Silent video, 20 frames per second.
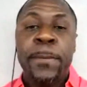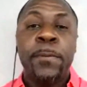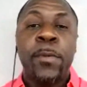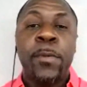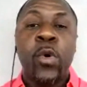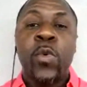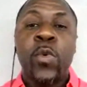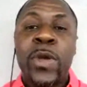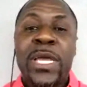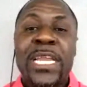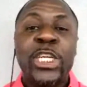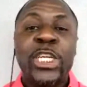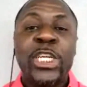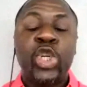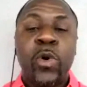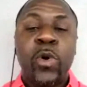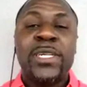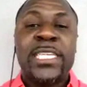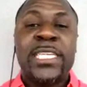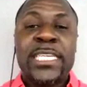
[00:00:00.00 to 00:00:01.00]
but we're really
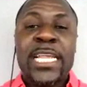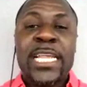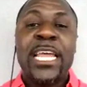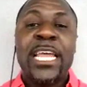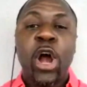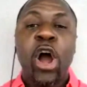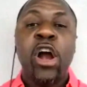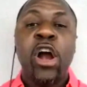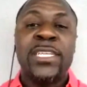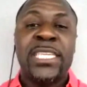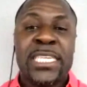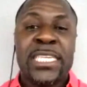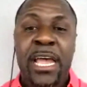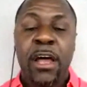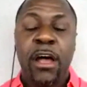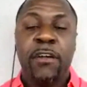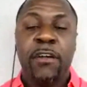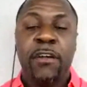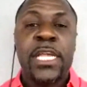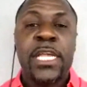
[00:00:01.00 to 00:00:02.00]
short selling
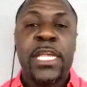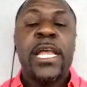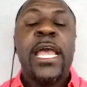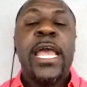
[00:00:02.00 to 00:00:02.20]
ourselves.